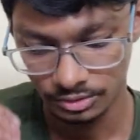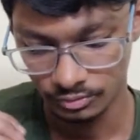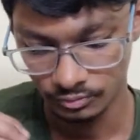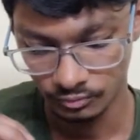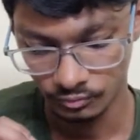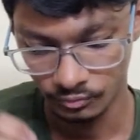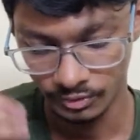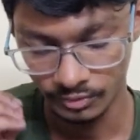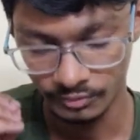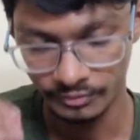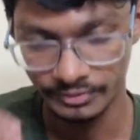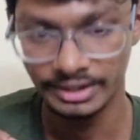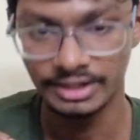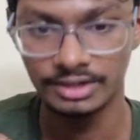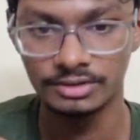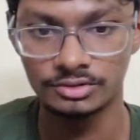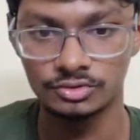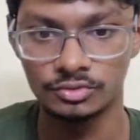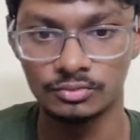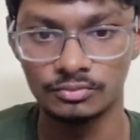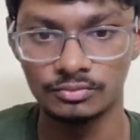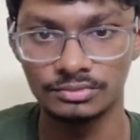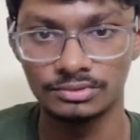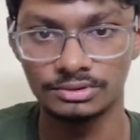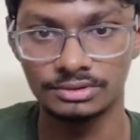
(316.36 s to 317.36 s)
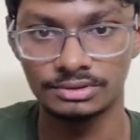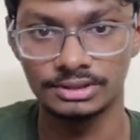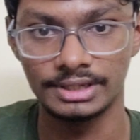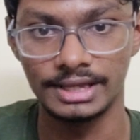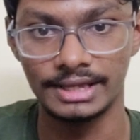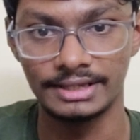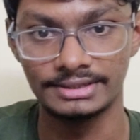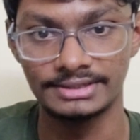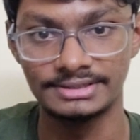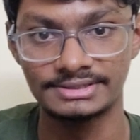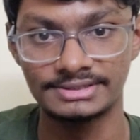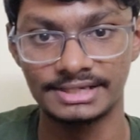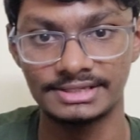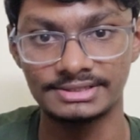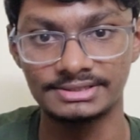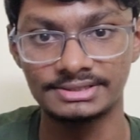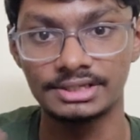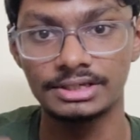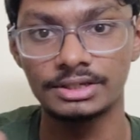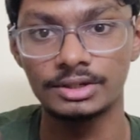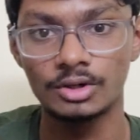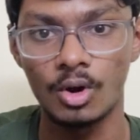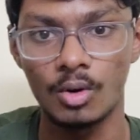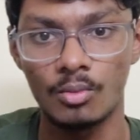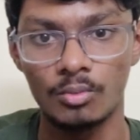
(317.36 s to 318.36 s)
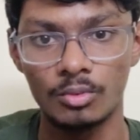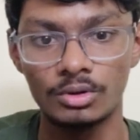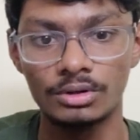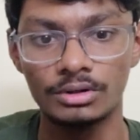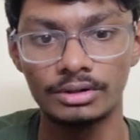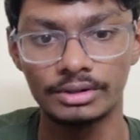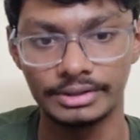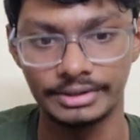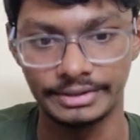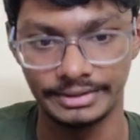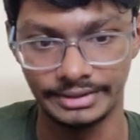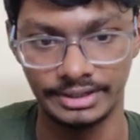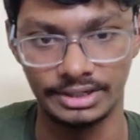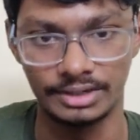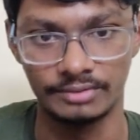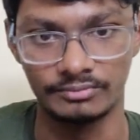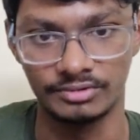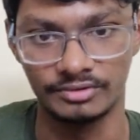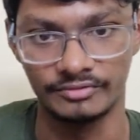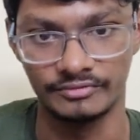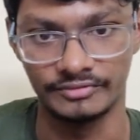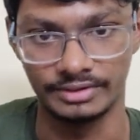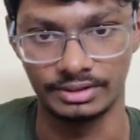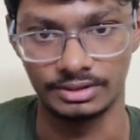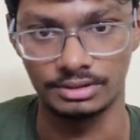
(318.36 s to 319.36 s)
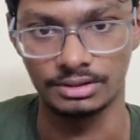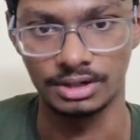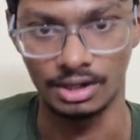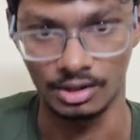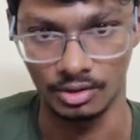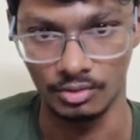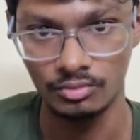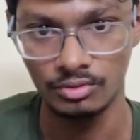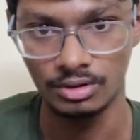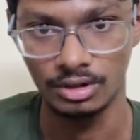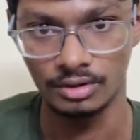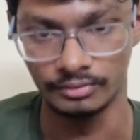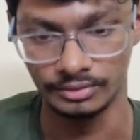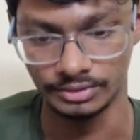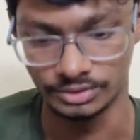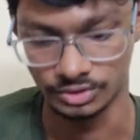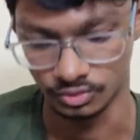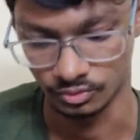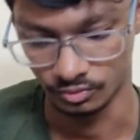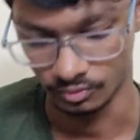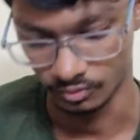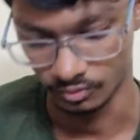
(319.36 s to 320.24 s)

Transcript: What we can assume this as a common train amplifier. How I will show.